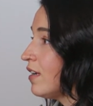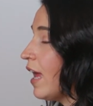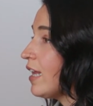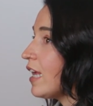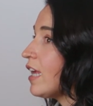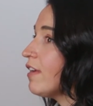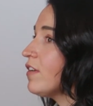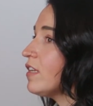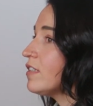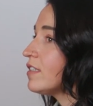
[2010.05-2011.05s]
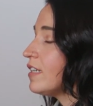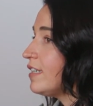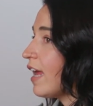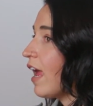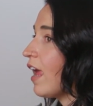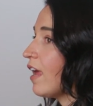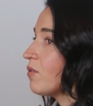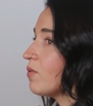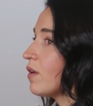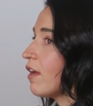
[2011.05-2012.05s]
And even today,
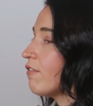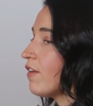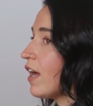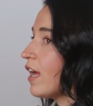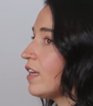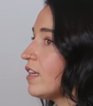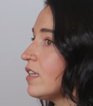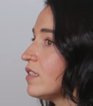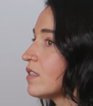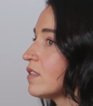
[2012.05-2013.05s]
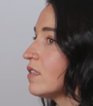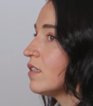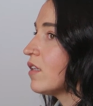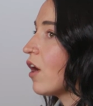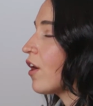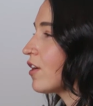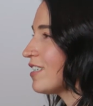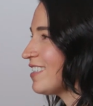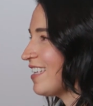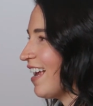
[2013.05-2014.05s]
what I find is the
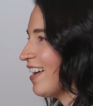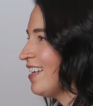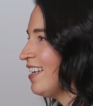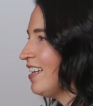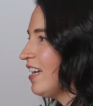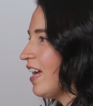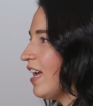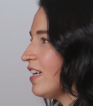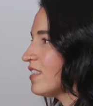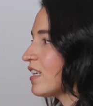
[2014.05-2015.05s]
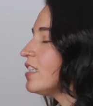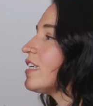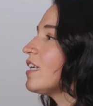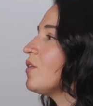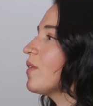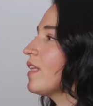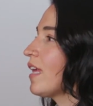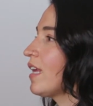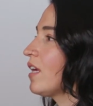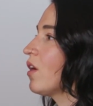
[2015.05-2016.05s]
hardest thing is continually
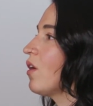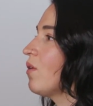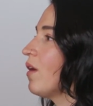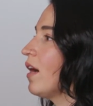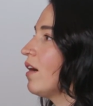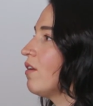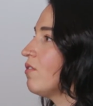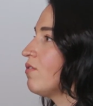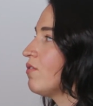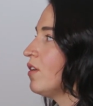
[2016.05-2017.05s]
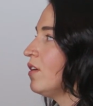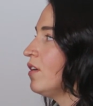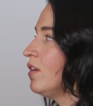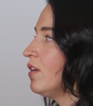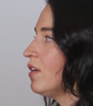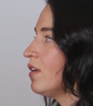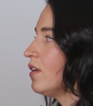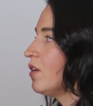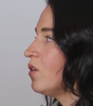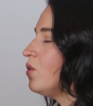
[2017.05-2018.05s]
letting go of
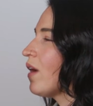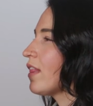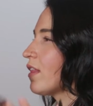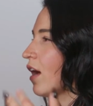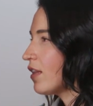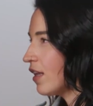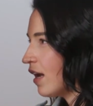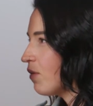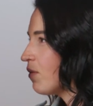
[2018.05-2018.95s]
who I thought that I